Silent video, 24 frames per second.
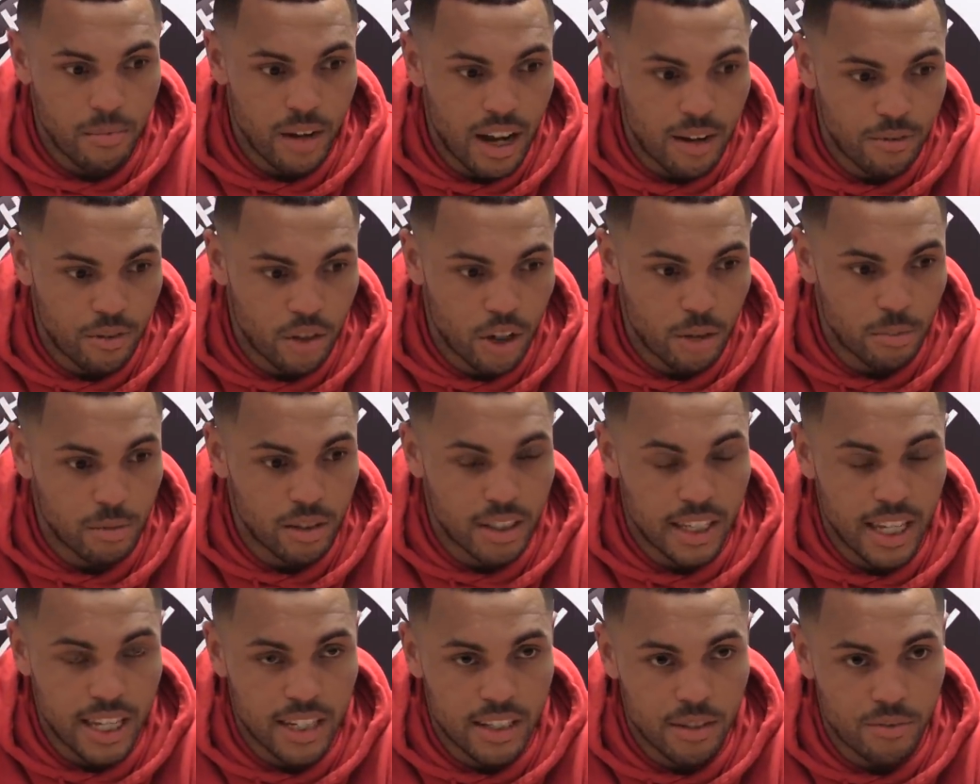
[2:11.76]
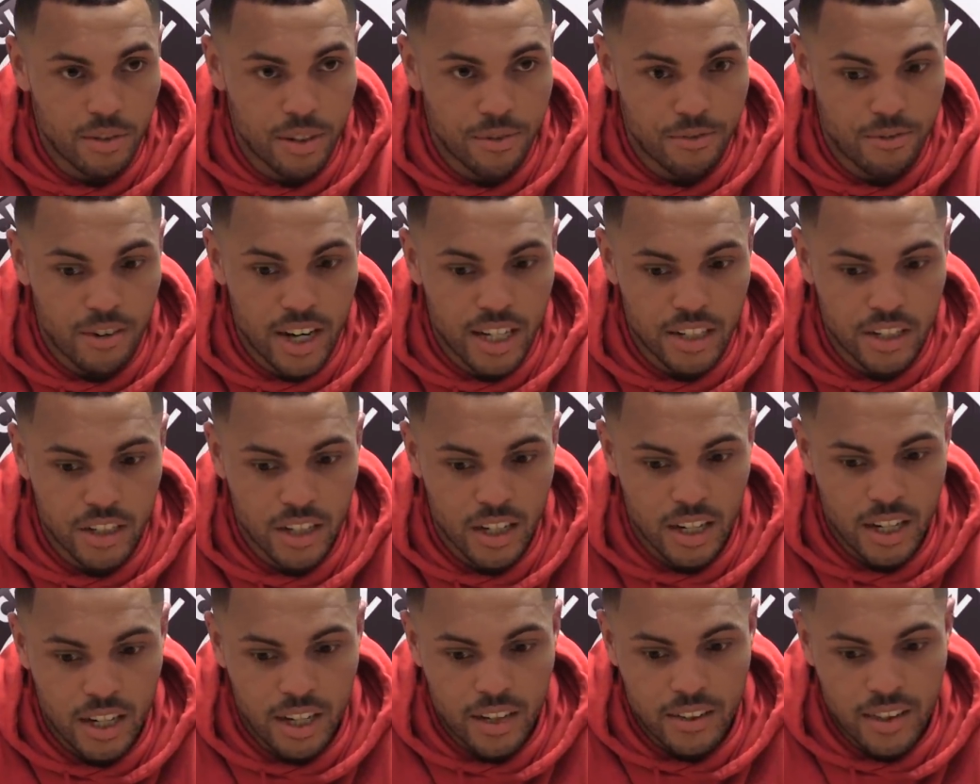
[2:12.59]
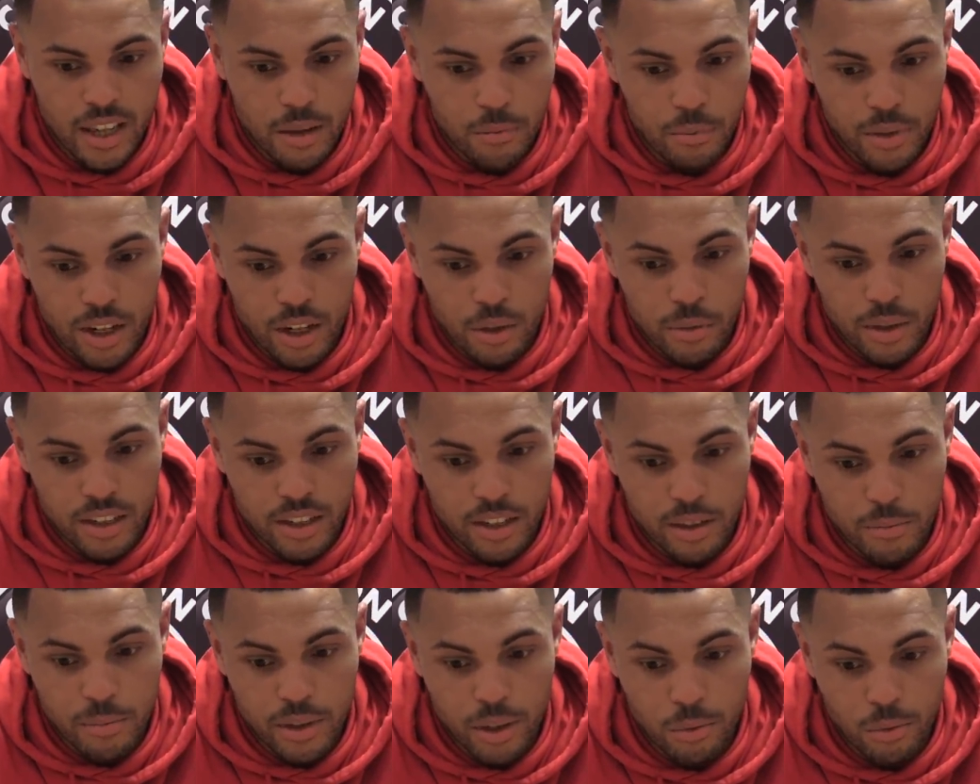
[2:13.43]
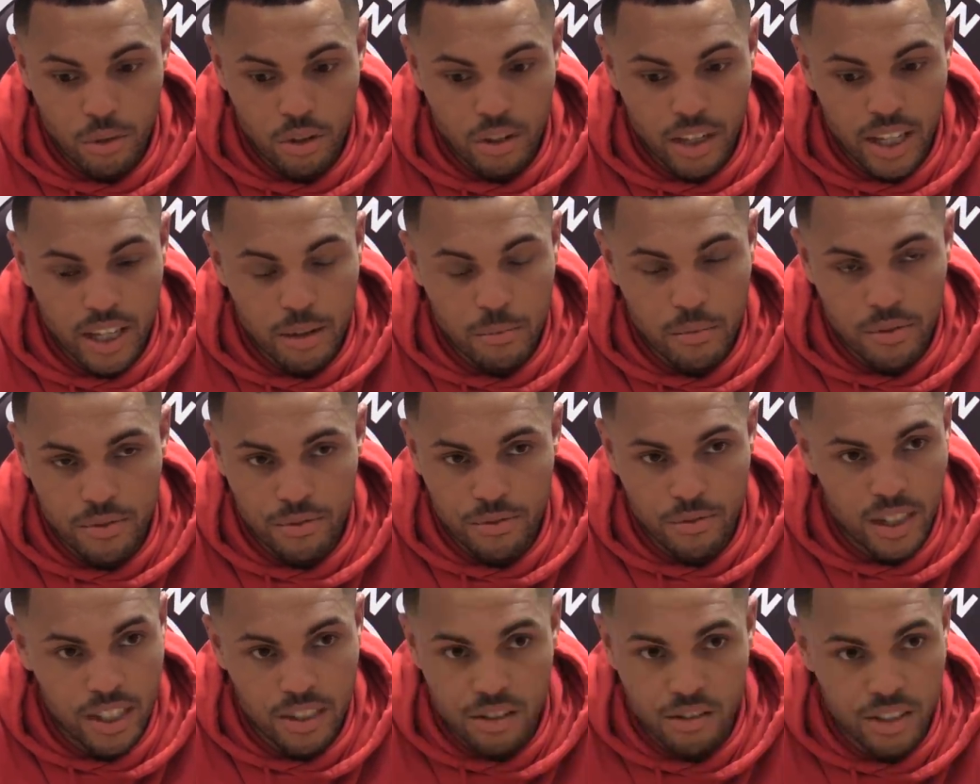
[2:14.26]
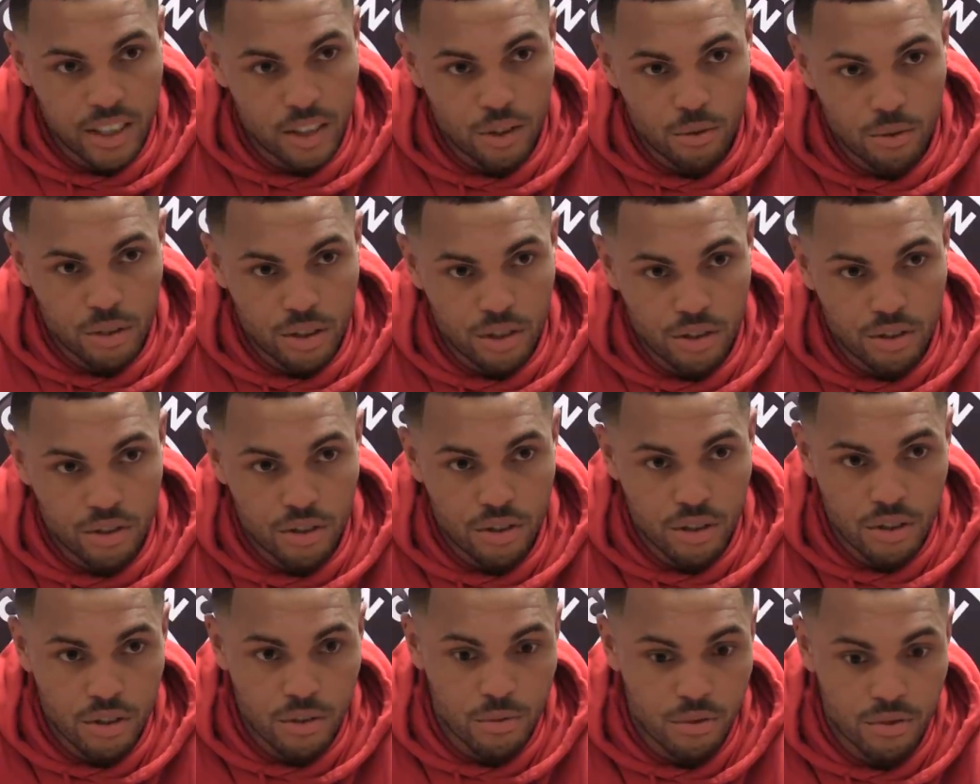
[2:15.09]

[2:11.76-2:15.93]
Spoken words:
have a couple of days to refresh. Then we go into the Millwall game with literally no excuses.